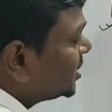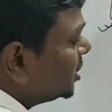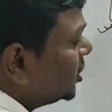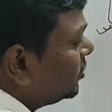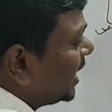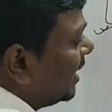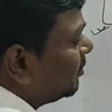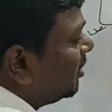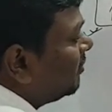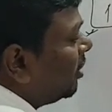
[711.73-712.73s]
this new type
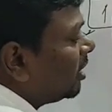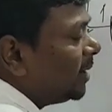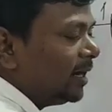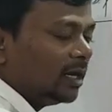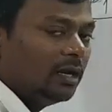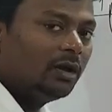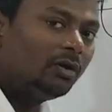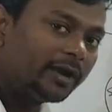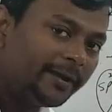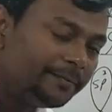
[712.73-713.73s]
of orbital.
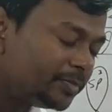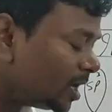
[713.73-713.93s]
Okay,